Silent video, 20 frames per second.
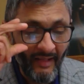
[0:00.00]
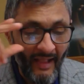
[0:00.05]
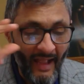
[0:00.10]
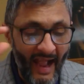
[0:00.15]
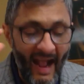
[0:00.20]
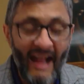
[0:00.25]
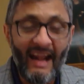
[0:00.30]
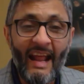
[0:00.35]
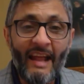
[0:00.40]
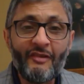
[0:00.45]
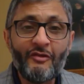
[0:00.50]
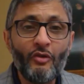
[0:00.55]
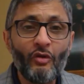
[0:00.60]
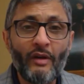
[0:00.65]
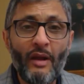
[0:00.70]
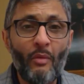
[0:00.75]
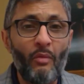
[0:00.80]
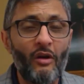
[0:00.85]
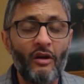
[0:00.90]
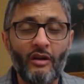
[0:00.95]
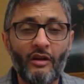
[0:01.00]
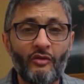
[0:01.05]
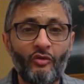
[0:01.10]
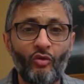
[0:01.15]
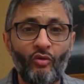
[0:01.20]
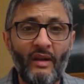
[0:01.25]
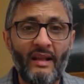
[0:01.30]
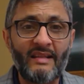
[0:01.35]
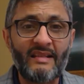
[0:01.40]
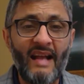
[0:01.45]
And I knew they were going to do
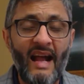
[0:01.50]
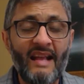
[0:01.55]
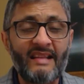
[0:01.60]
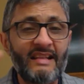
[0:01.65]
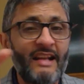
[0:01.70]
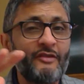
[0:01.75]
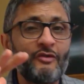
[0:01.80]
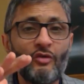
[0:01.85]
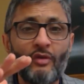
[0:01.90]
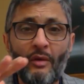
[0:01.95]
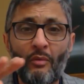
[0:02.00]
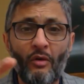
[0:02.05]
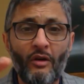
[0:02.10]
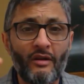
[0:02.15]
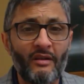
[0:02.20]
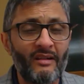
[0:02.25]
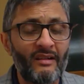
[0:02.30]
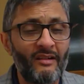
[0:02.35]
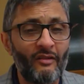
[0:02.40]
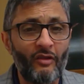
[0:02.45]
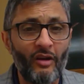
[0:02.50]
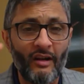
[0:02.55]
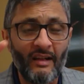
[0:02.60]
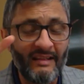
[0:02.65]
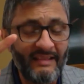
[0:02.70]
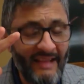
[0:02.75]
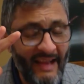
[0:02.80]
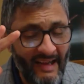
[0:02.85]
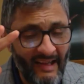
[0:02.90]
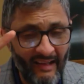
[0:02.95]
this, guys. I knew they were going to
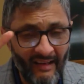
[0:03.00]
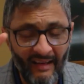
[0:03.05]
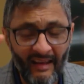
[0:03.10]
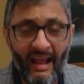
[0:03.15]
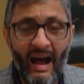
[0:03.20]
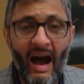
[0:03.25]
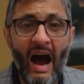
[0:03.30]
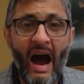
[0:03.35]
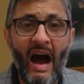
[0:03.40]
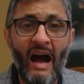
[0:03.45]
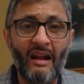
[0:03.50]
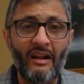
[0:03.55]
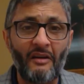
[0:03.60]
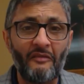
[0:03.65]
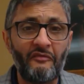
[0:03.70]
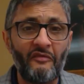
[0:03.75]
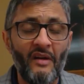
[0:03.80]
take a lot of